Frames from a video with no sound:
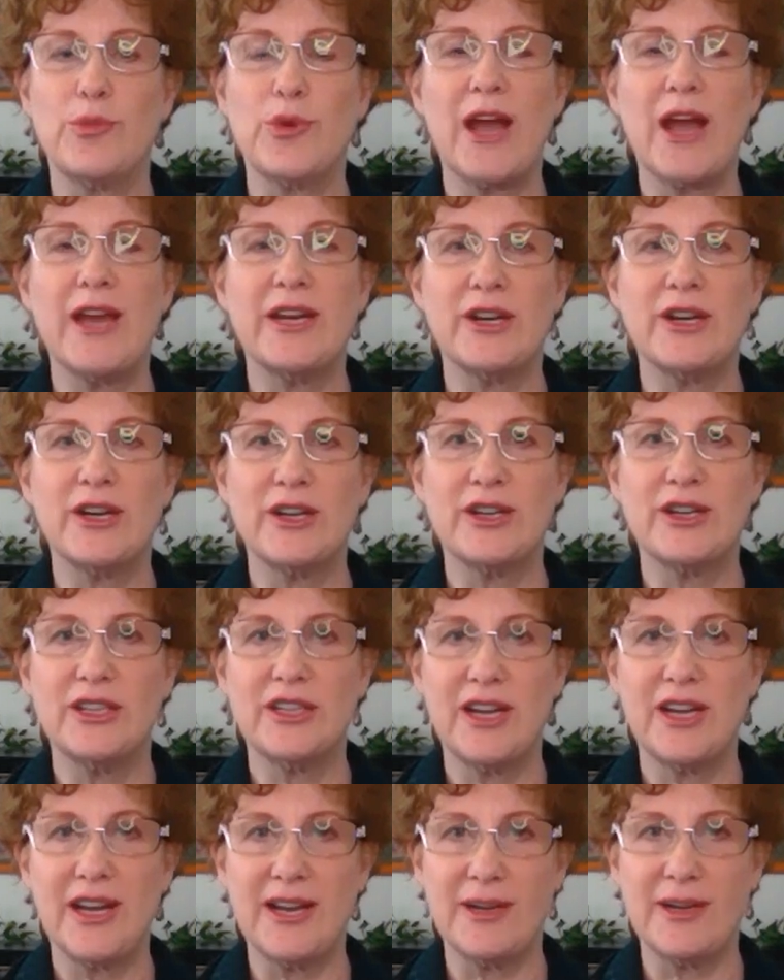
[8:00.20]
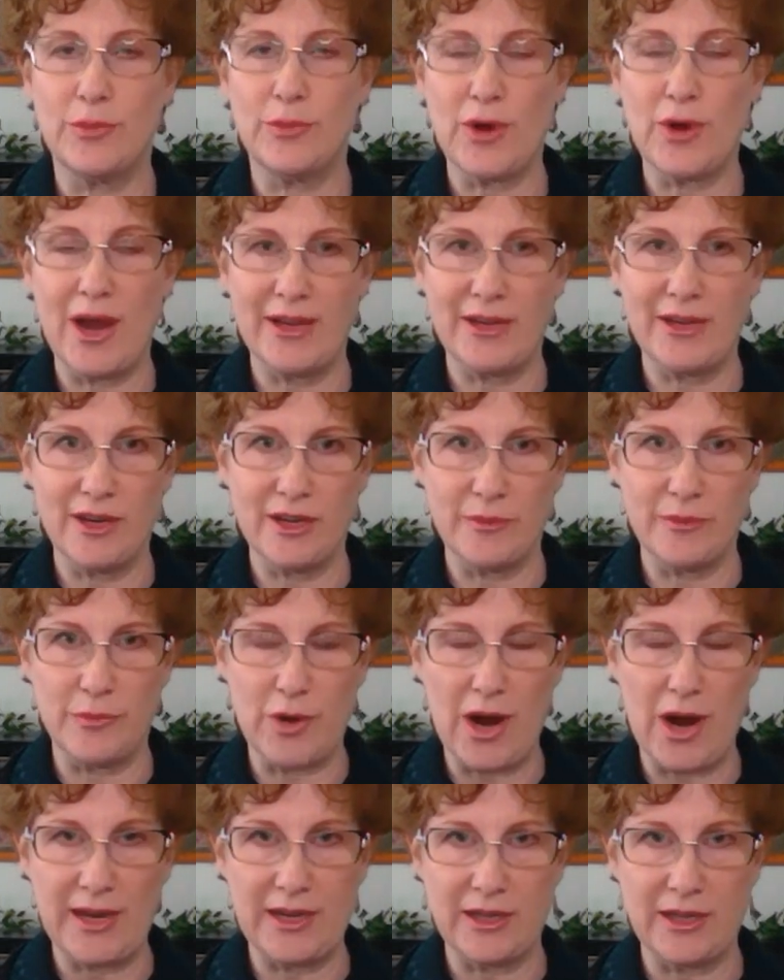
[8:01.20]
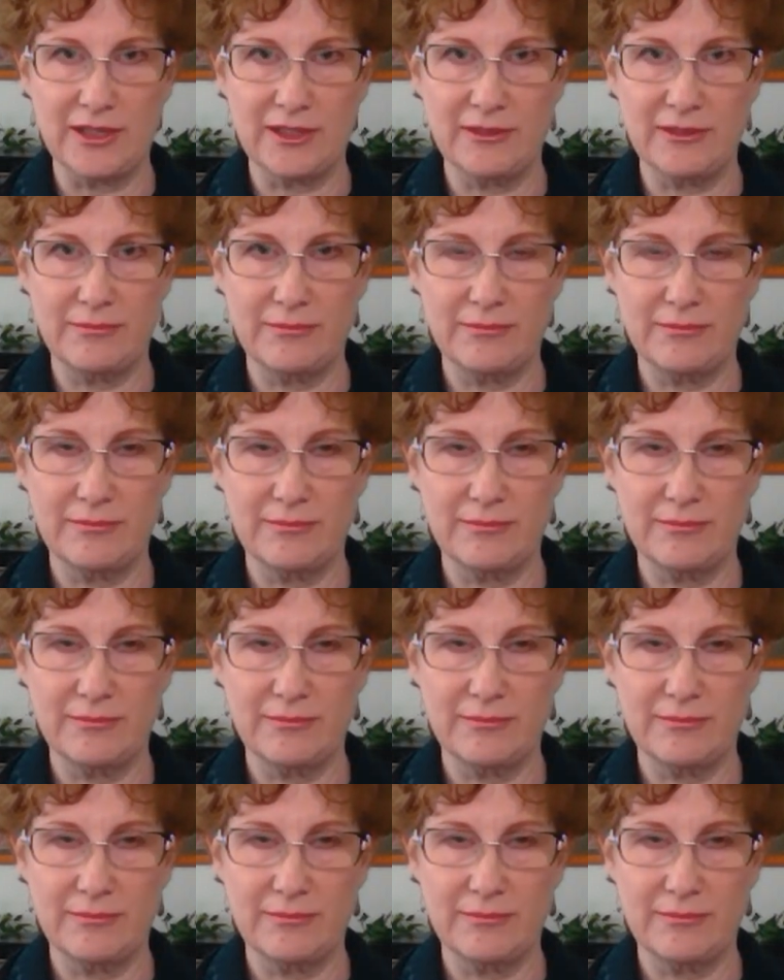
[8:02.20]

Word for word: brighter and brighter and brighter.